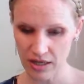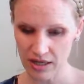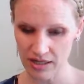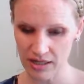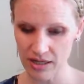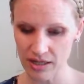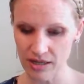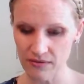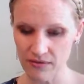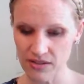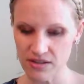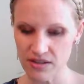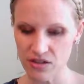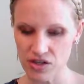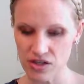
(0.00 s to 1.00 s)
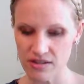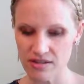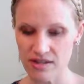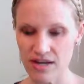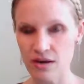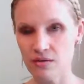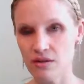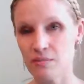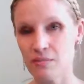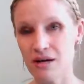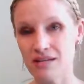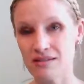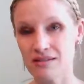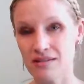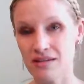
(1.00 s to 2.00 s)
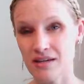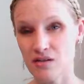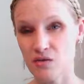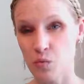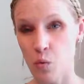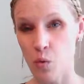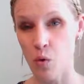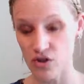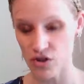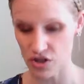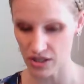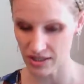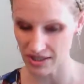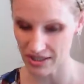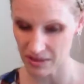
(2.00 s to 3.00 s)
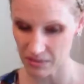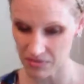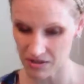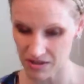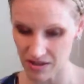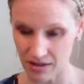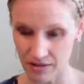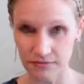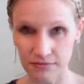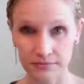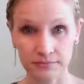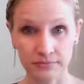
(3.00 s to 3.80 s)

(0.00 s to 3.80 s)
and he even suggested how they might seize Washington himself.